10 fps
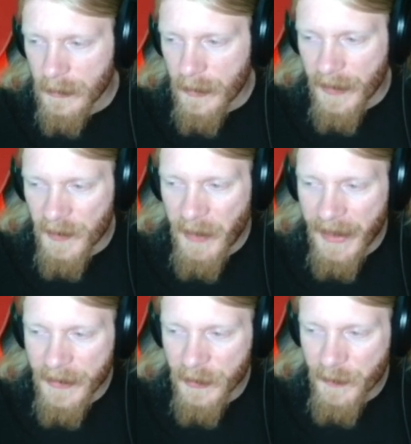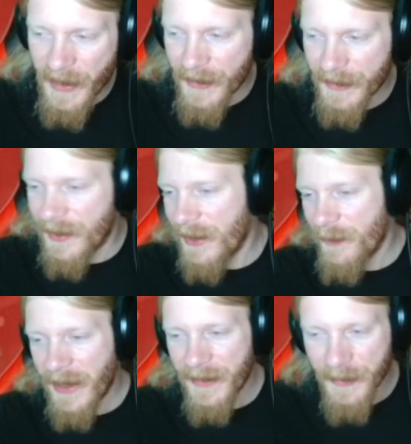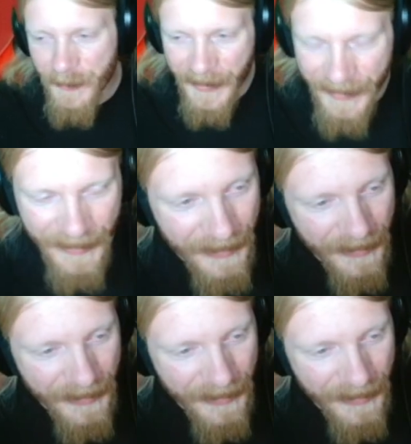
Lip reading: That's bad news, Bears. Bad news, Bears.